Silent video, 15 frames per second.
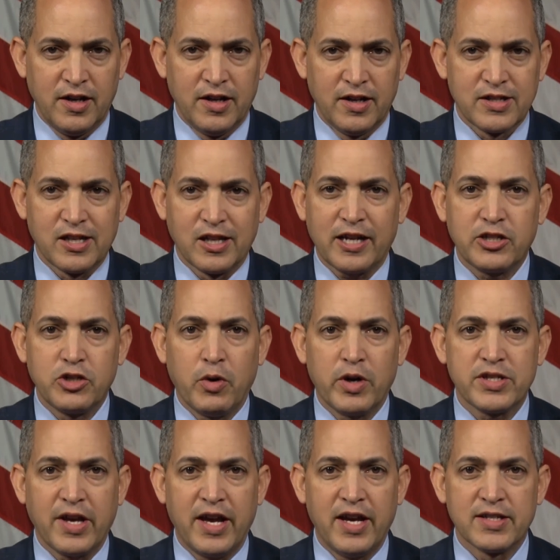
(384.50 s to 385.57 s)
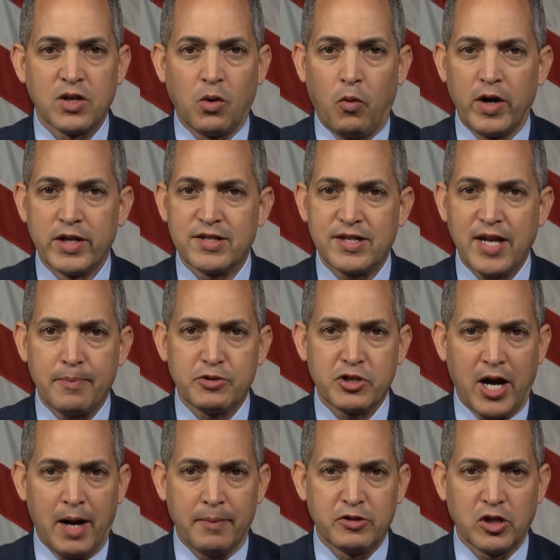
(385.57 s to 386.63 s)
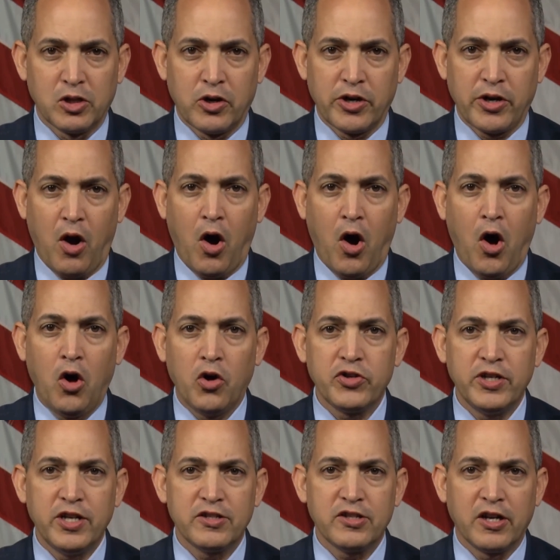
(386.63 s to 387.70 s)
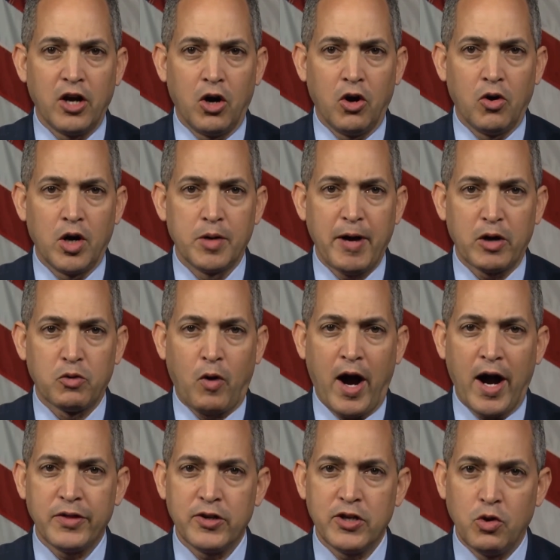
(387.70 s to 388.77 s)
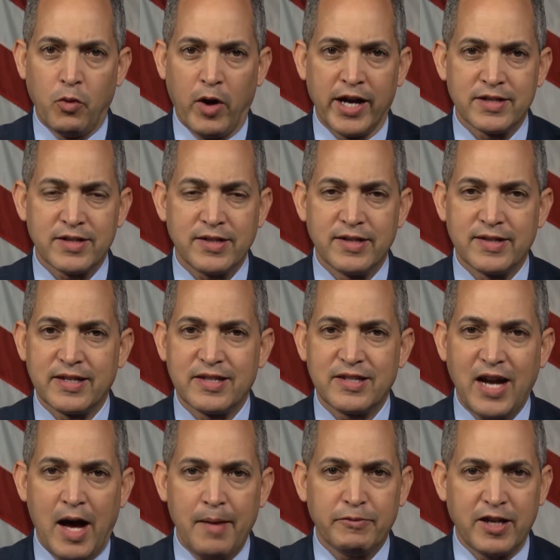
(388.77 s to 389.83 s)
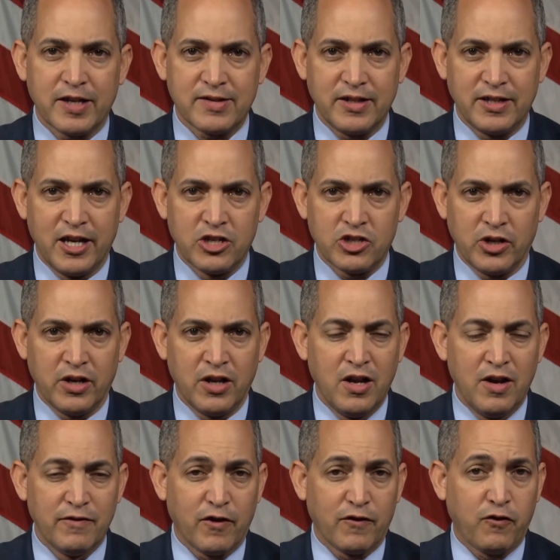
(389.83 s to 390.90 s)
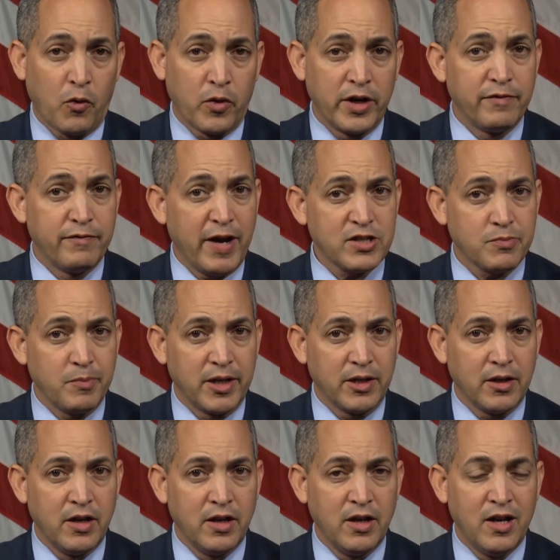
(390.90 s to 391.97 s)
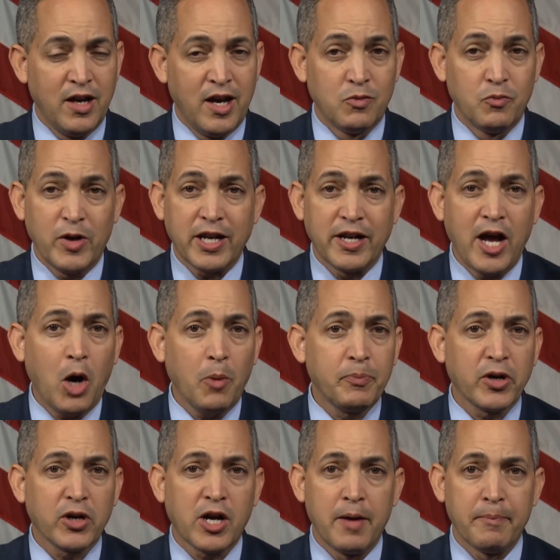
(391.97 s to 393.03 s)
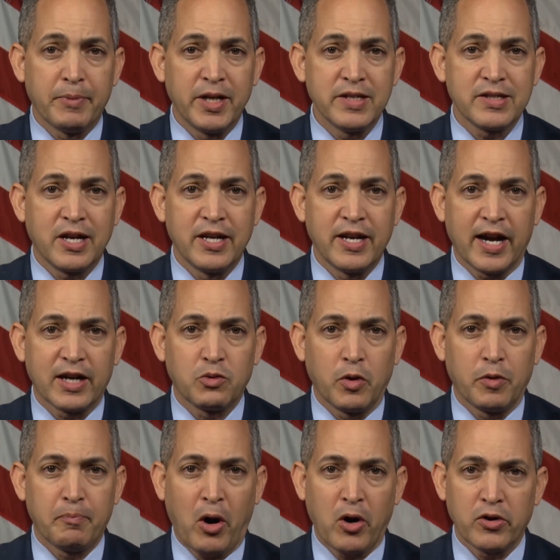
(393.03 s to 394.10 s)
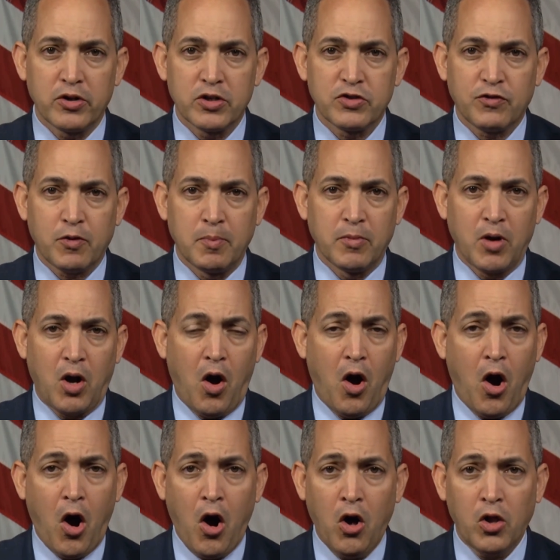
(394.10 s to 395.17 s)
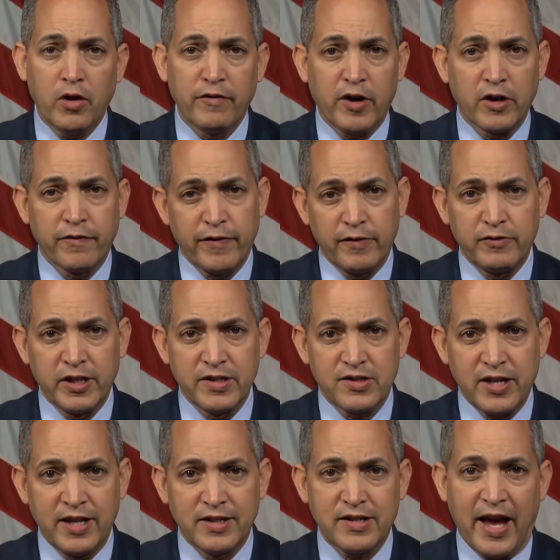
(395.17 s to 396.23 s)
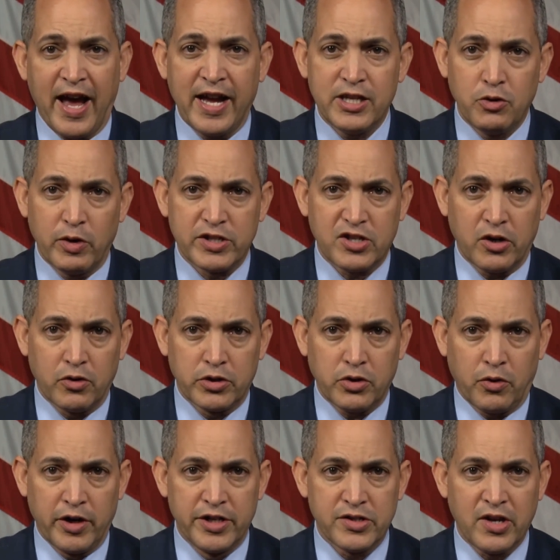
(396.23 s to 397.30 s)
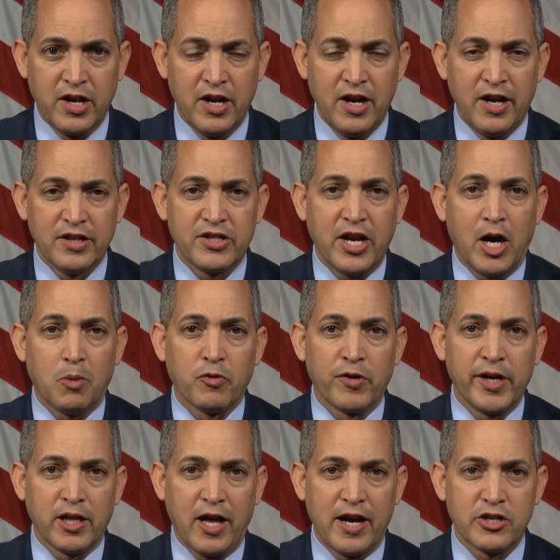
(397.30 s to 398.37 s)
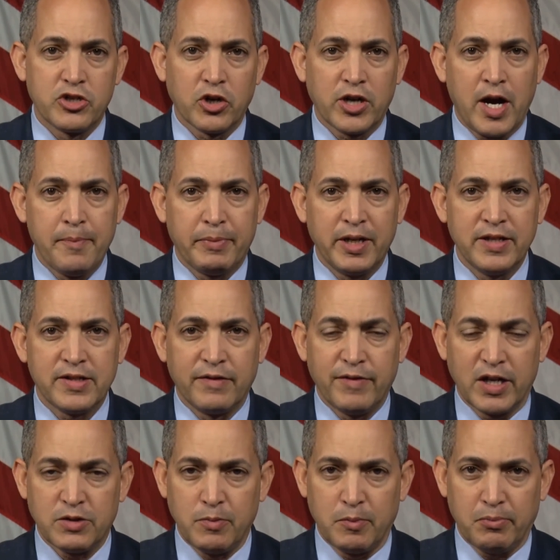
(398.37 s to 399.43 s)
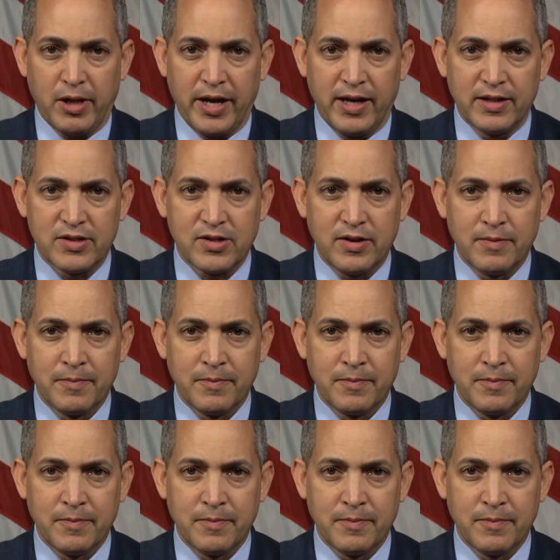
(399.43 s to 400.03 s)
Select USA is a one-stop shop to learn all you need to know about why the U.S. is the top destination for foreign investment. We can help your companies connect with partners from all of our 50 states and U.S. territories to help realize your company's investment plans.